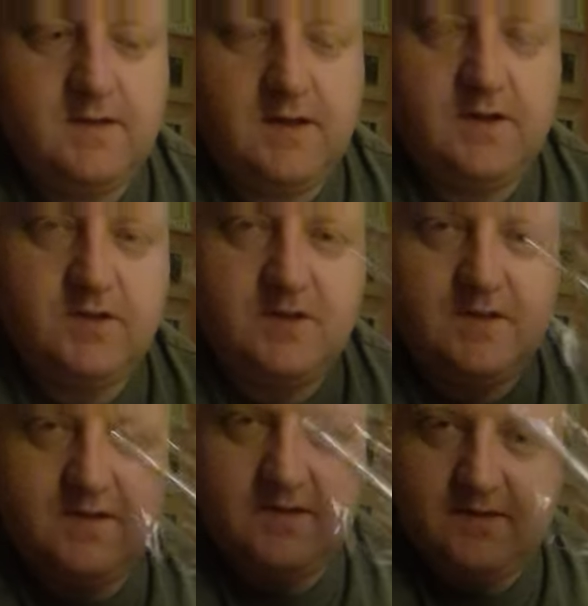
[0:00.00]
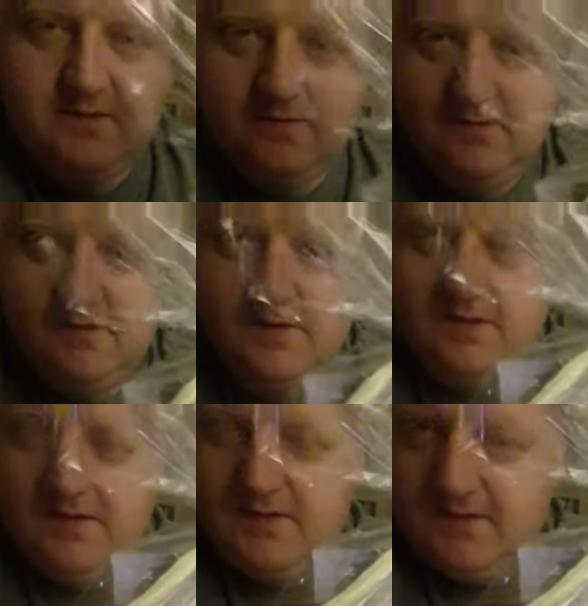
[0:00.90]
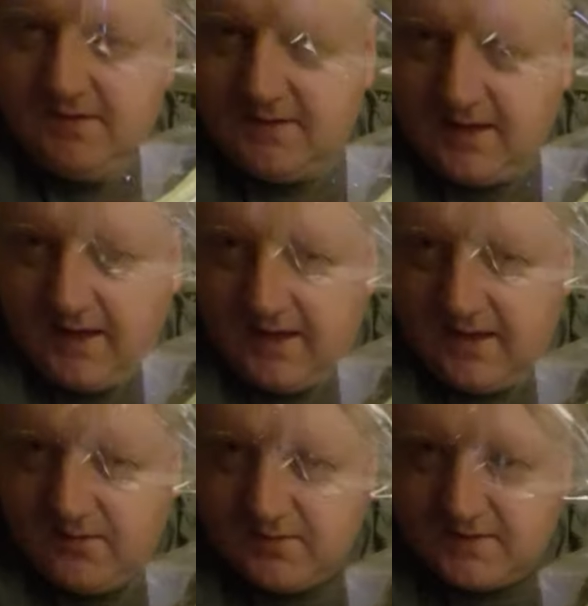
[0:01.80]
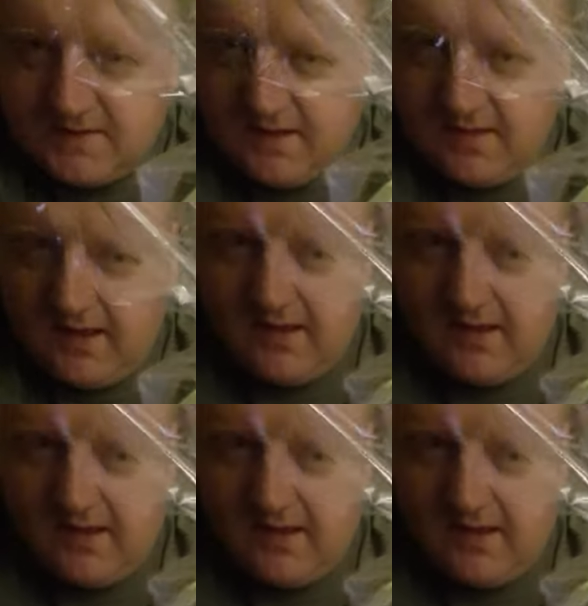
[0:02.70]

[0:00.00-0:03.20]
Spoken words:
So you can just see what's in